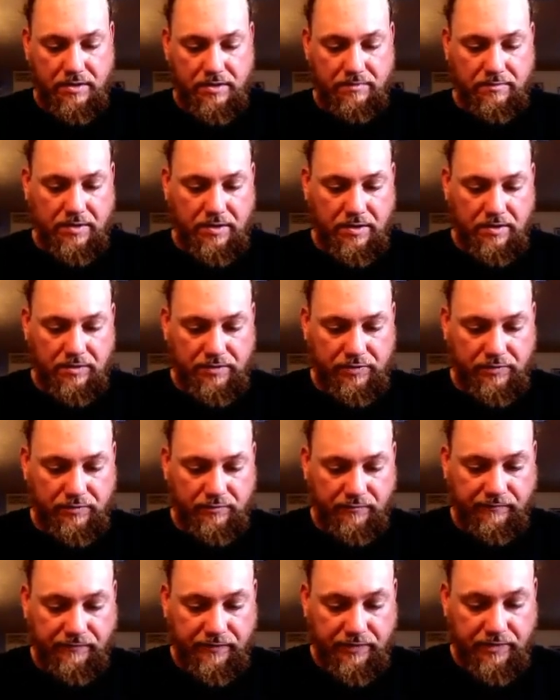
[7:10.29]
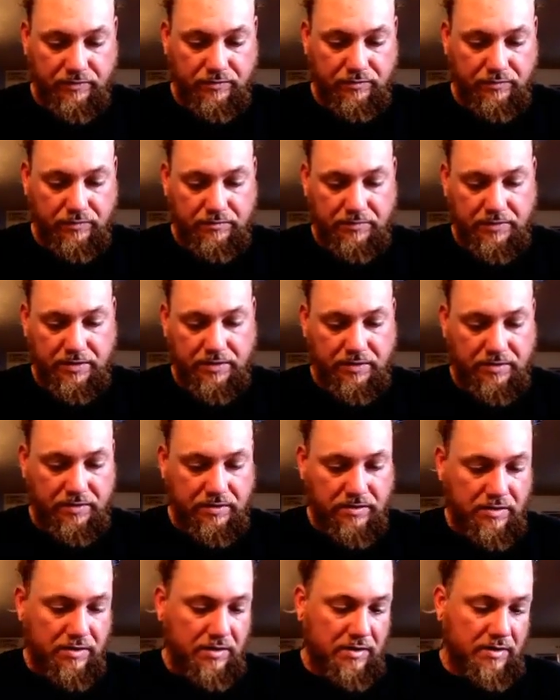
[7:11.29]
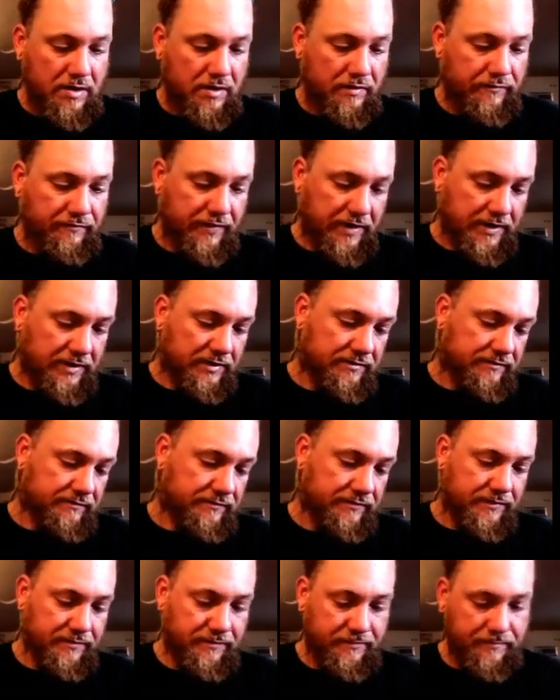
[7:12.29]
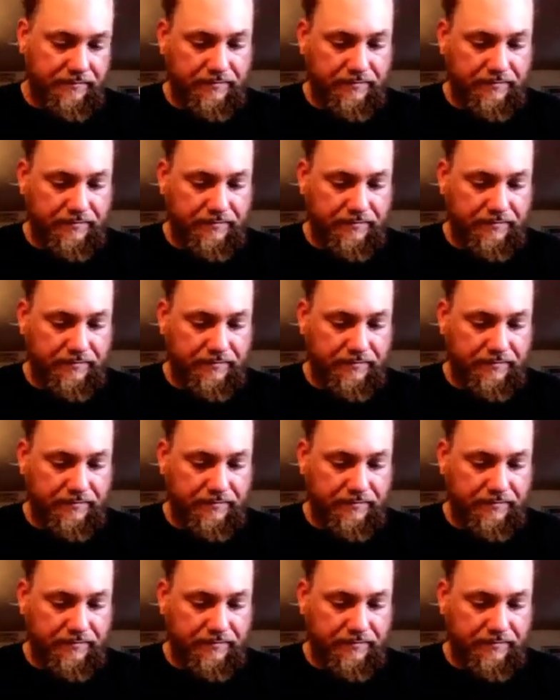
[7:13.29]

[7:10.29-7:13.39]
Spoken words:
I also feel would be effective.